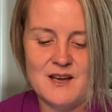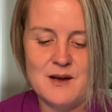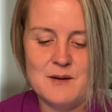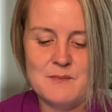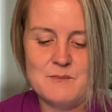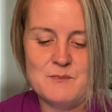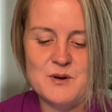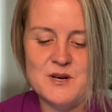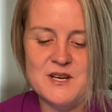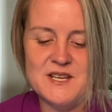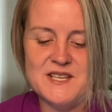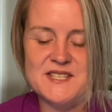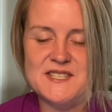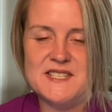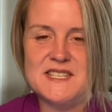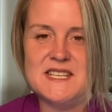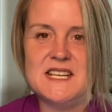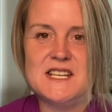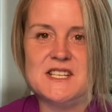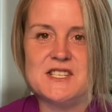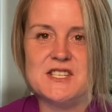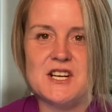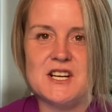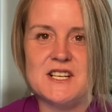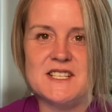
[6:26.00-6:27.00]
Buddhist
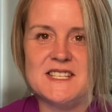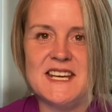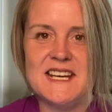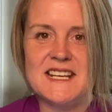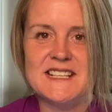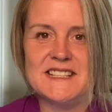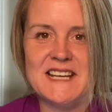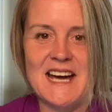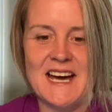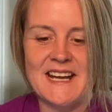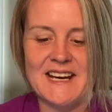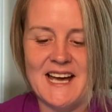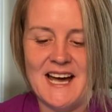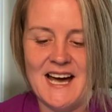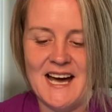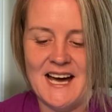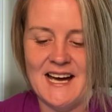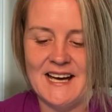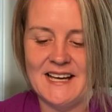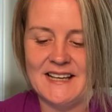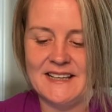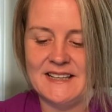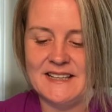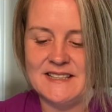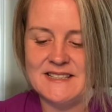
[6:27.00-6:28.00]
teacher Thich Nhat
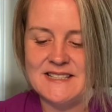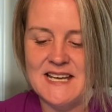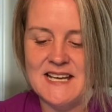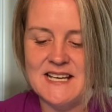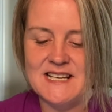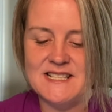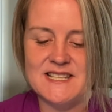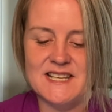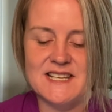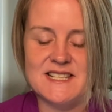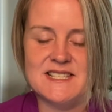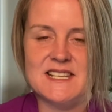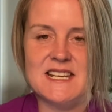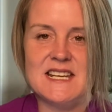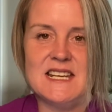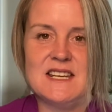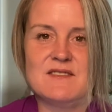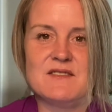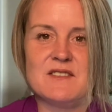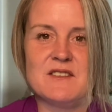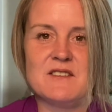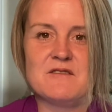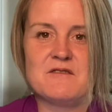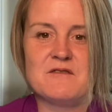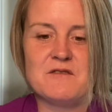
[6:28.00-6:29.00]
Hanh takes this
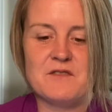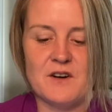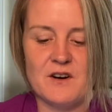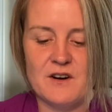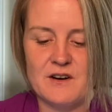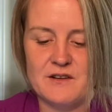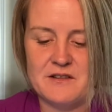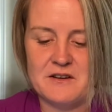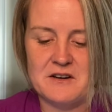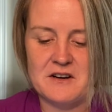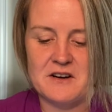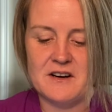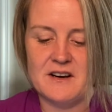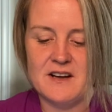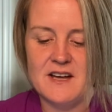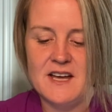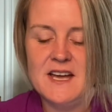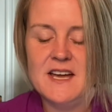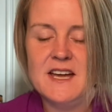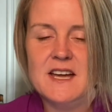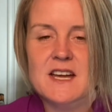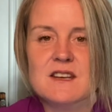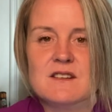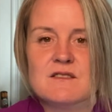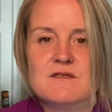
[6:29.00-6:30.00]
even further,
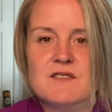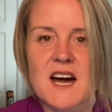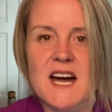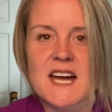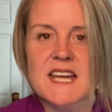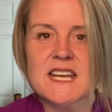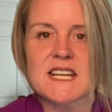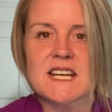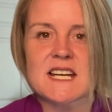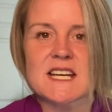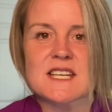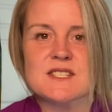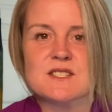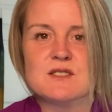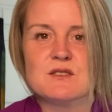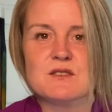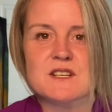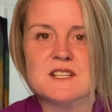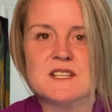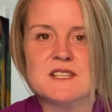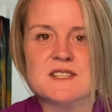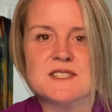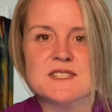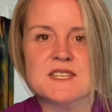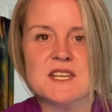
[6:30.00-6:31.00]
inviting us to
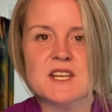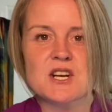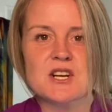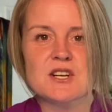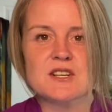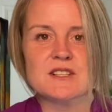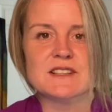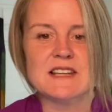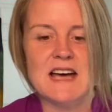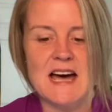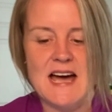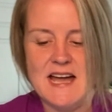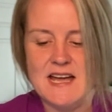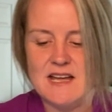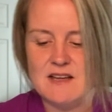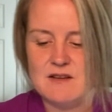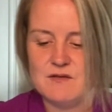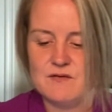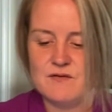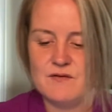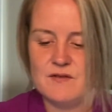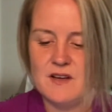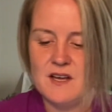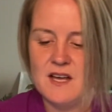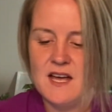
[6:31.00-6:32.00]
consider
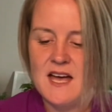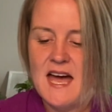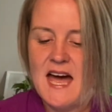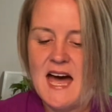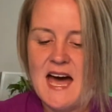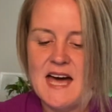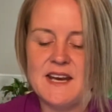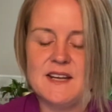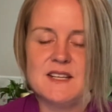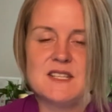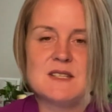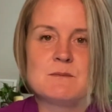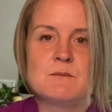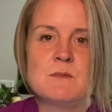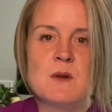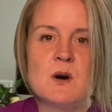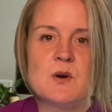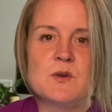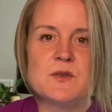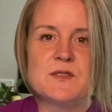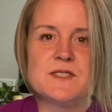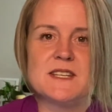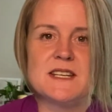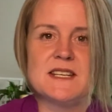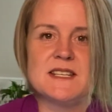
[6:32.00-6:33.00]
life at its
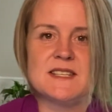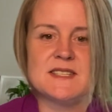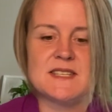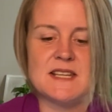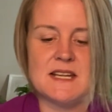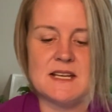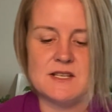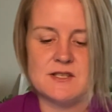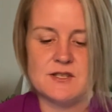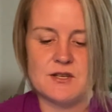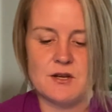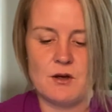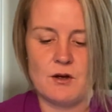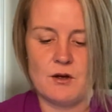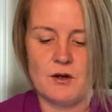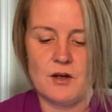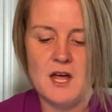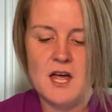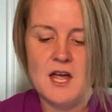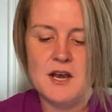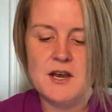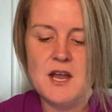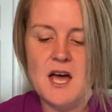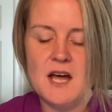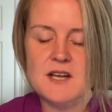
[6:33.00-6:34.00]
most essential,
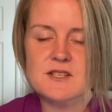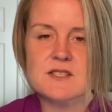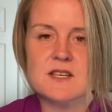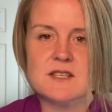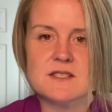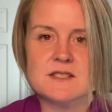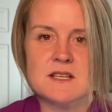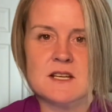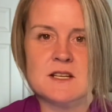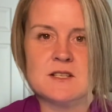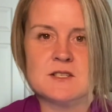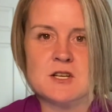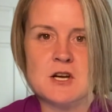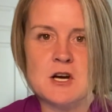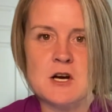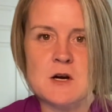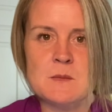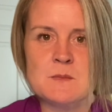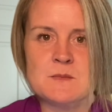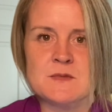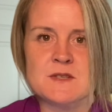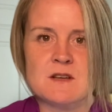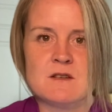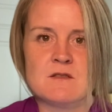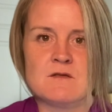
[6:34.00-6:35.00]
not just in
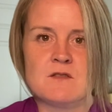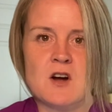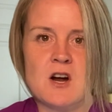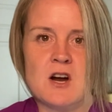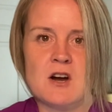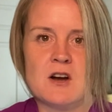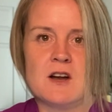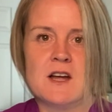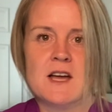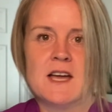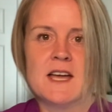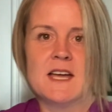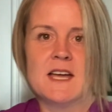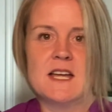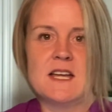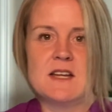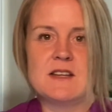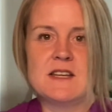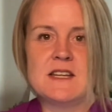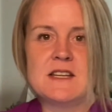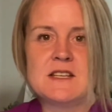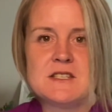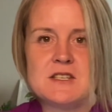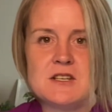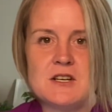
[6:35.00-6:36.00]
terms of our
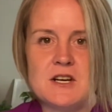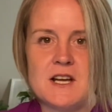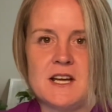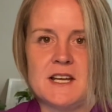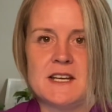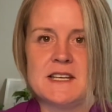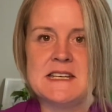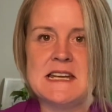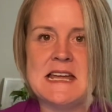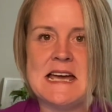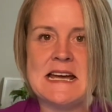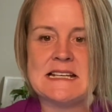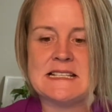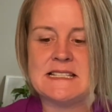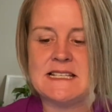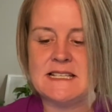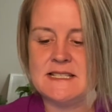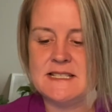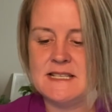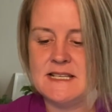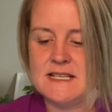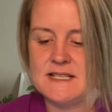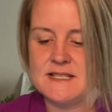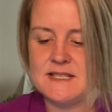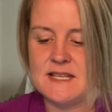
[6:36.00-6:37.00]

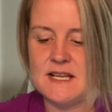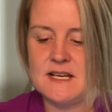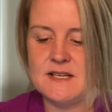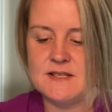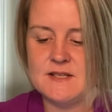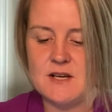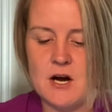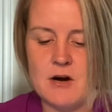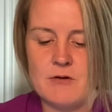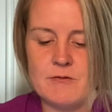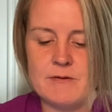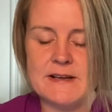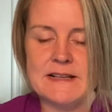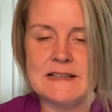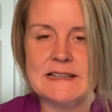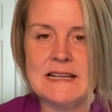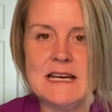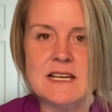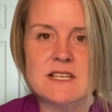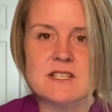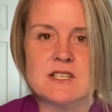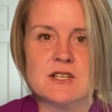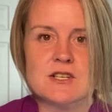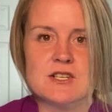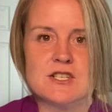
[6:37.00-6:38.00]
interconnectedness, that is our
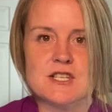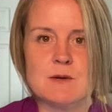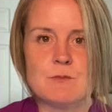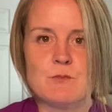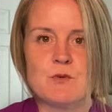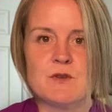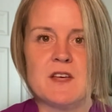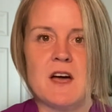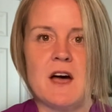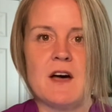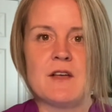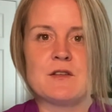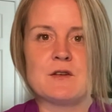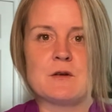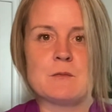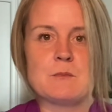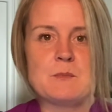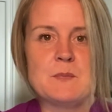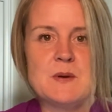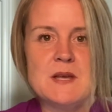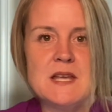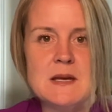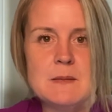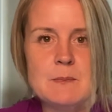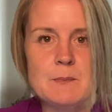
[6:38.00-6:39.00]
relationship with other
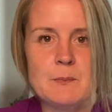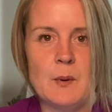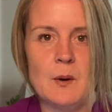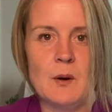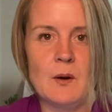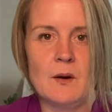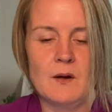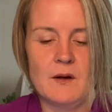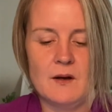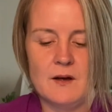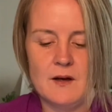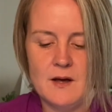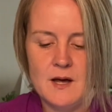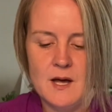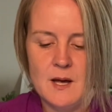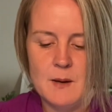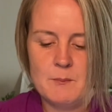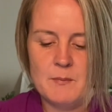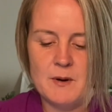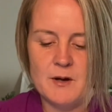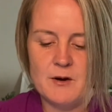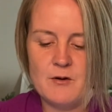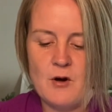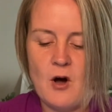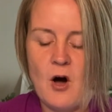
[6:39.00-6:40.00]
people,
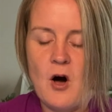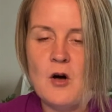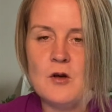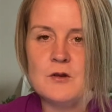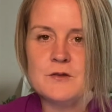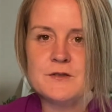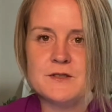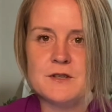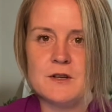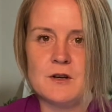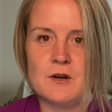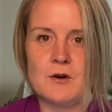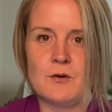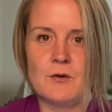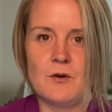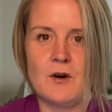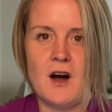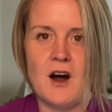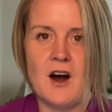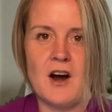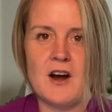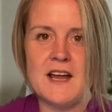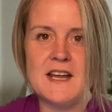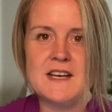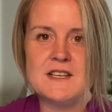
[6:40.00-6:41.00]
but also
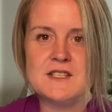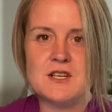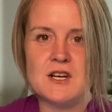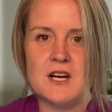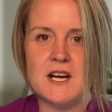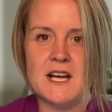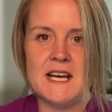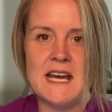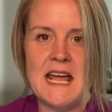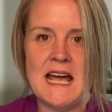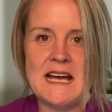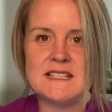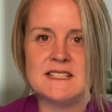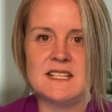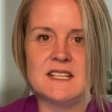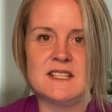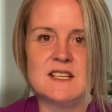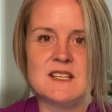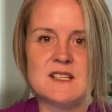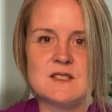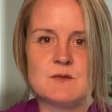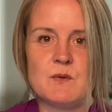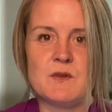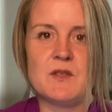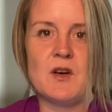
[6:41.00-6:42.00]
our
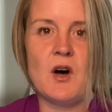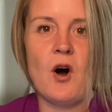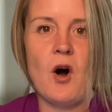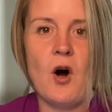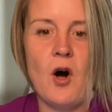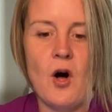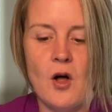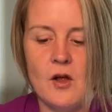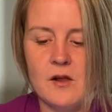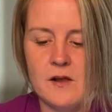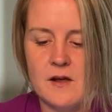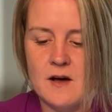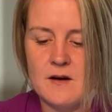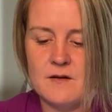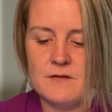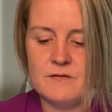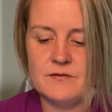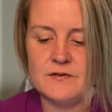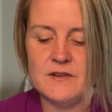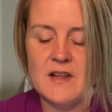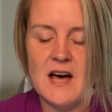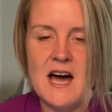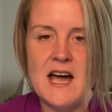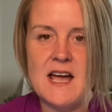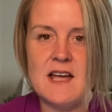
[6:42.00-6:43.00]
interconnectedness with all of
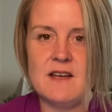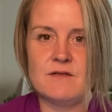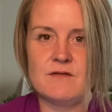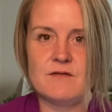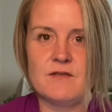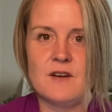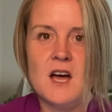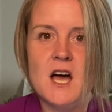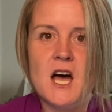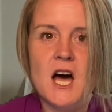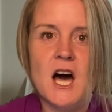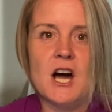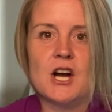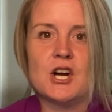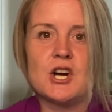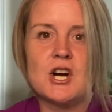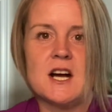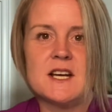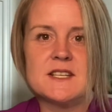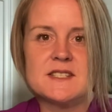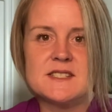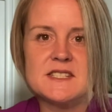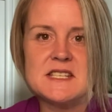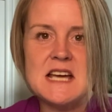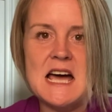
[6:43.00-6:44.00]
life
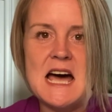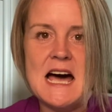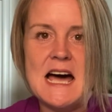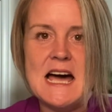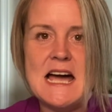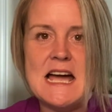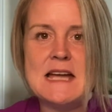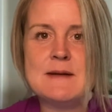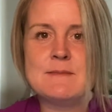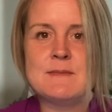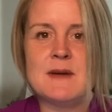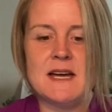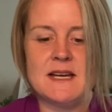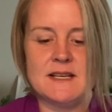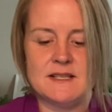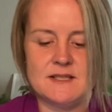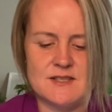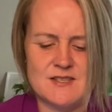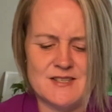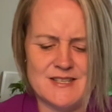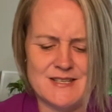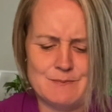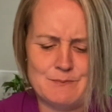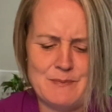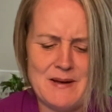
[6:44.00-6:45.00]
across time and
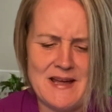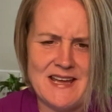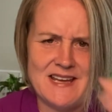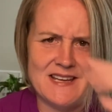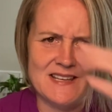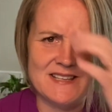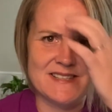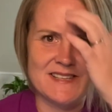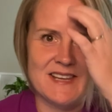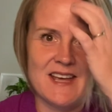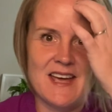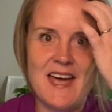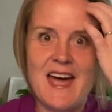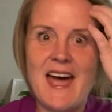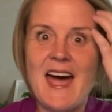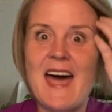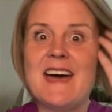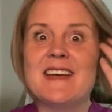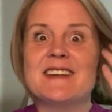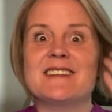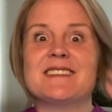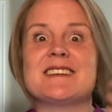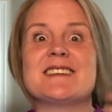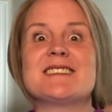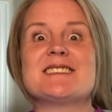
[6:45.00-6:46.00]
space
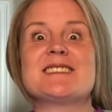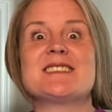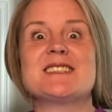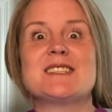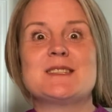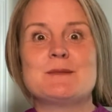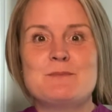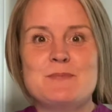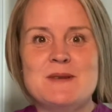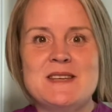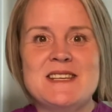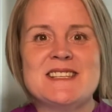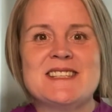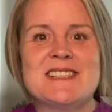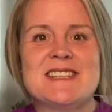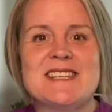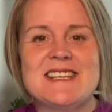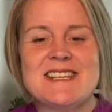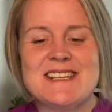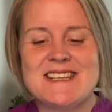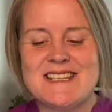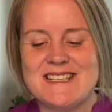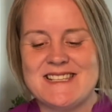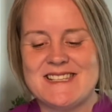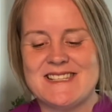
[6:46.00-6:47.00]
and
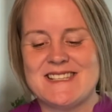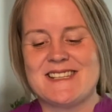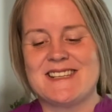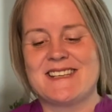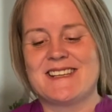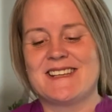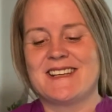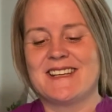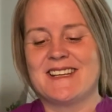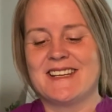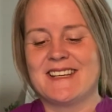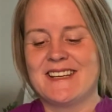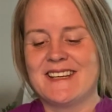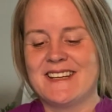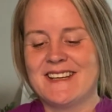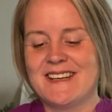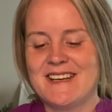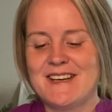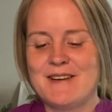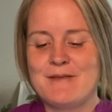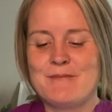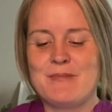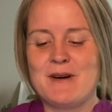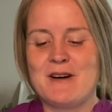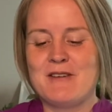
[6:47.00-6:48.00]
species.
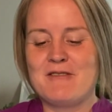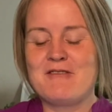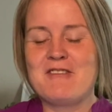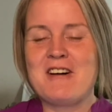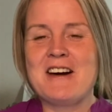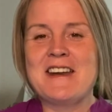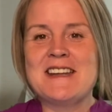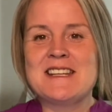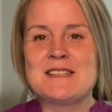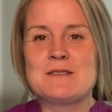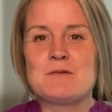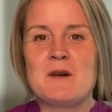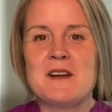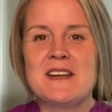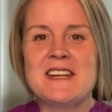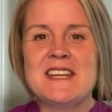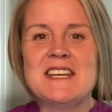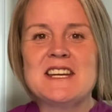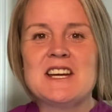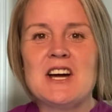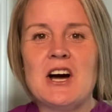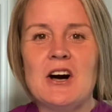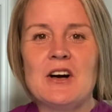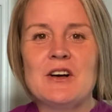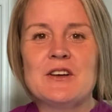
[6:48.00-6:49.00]
But it's what he
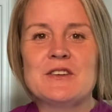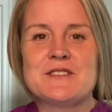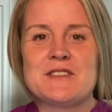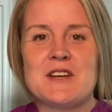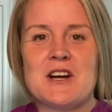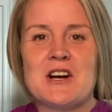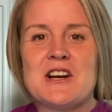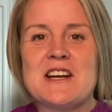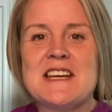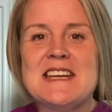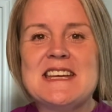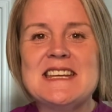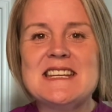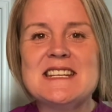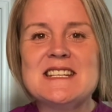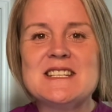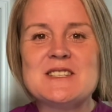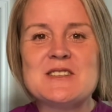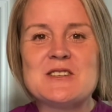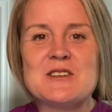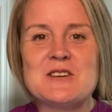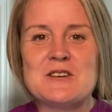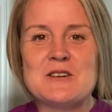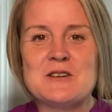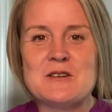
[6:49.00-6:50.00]
calls our
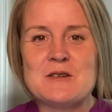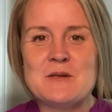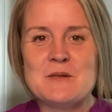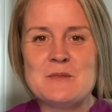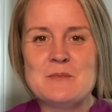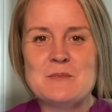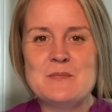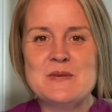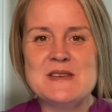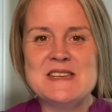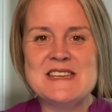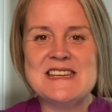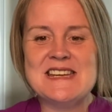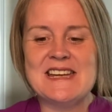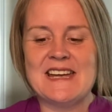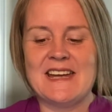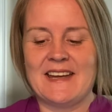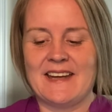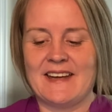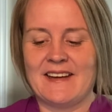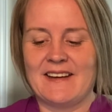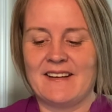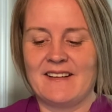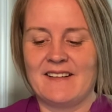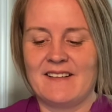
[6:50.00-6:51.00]

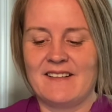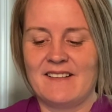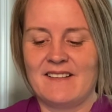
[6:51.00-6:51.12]
interbeing.